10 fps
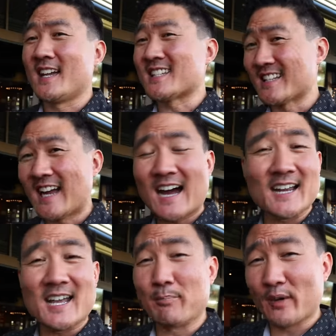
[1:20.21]
It's
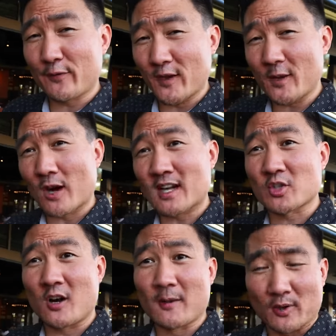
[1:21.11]
not a buffet
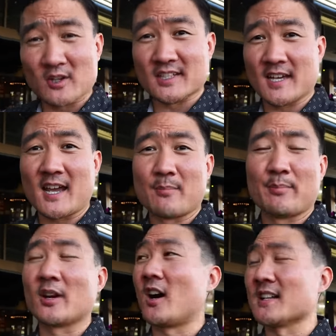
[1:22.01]
restaurant per se,
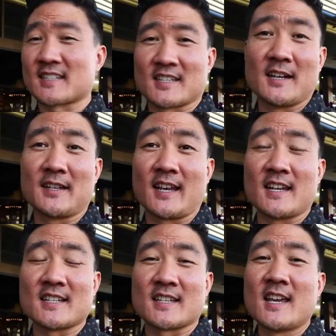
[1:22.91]
but on
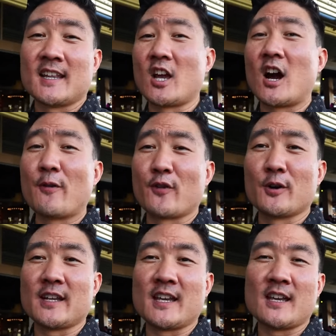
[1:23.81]
Sundays, they
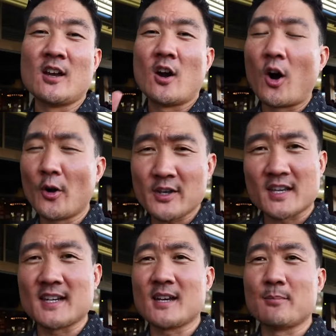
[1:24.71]
offer the all you
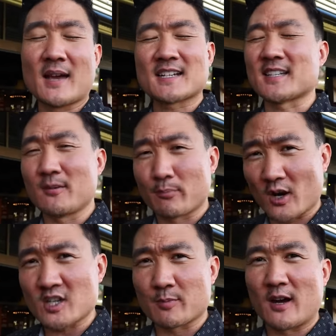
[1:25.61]
can eat Mexican
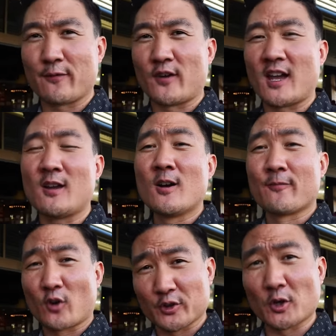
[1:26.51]
brunch buffet
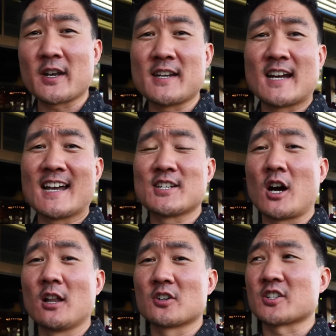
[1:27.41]
for
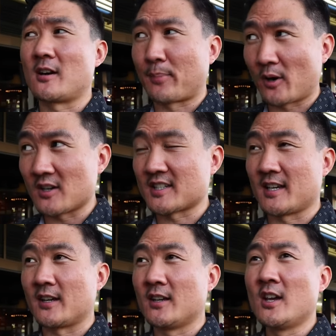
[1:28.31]
$39 a person.